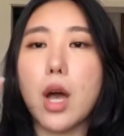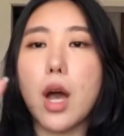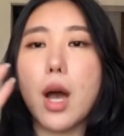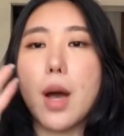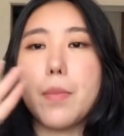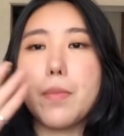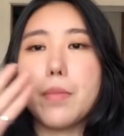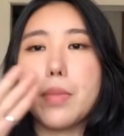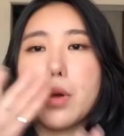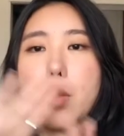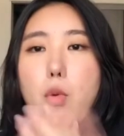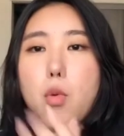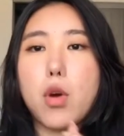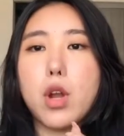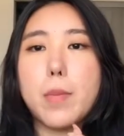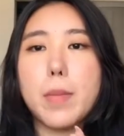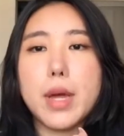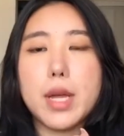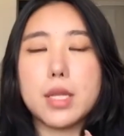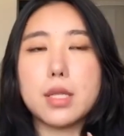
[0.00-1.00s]
up one
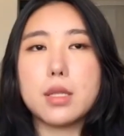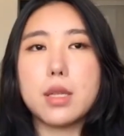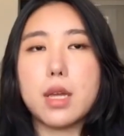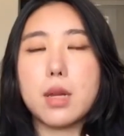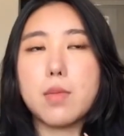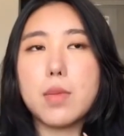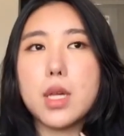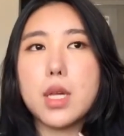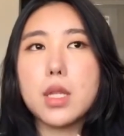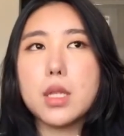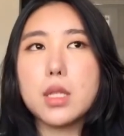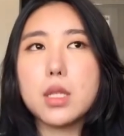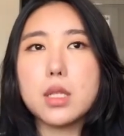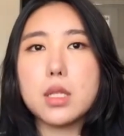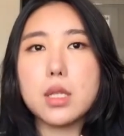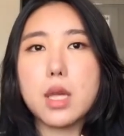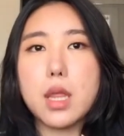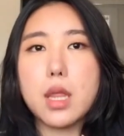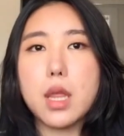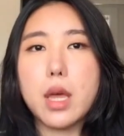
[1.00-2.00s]
of my
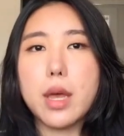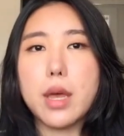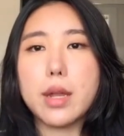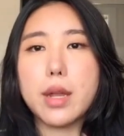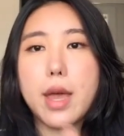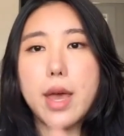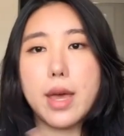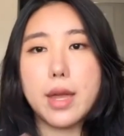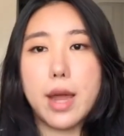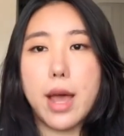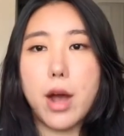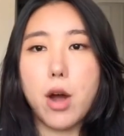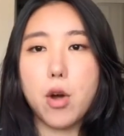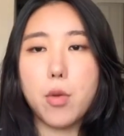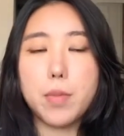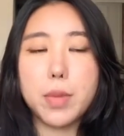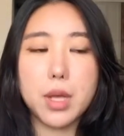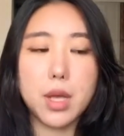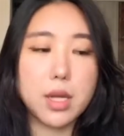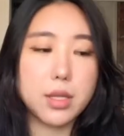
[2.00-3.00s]
assignments and then head
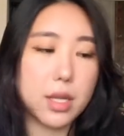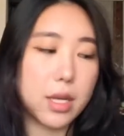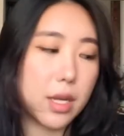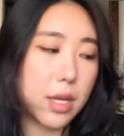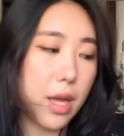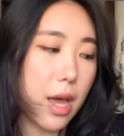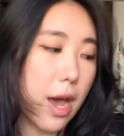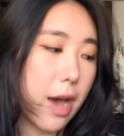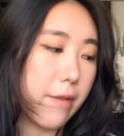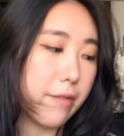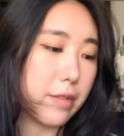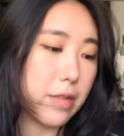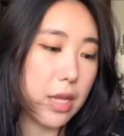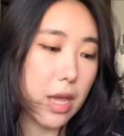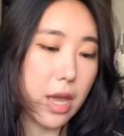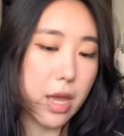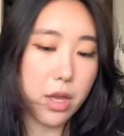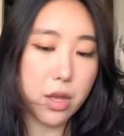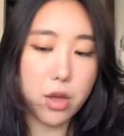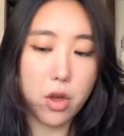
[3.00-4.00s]
out because I have to
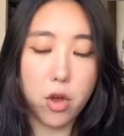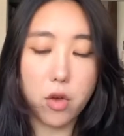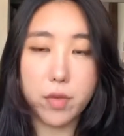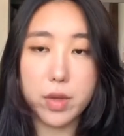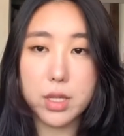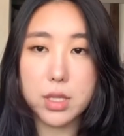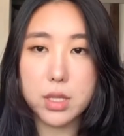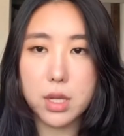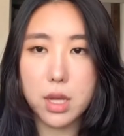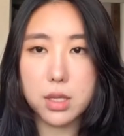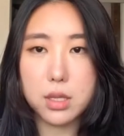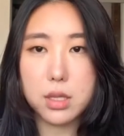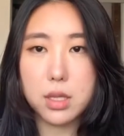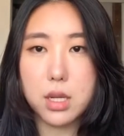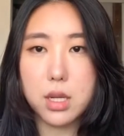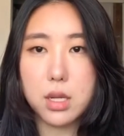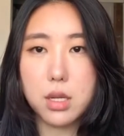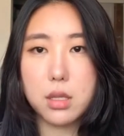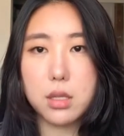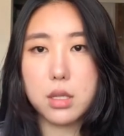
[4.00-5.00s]
get COVID
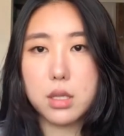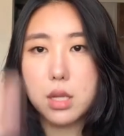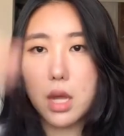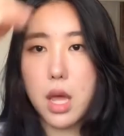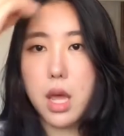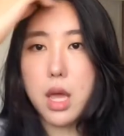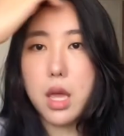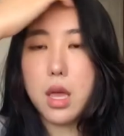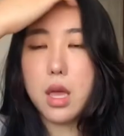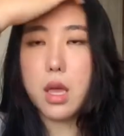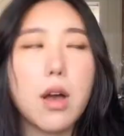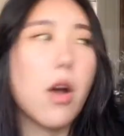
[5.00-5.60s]
tested today.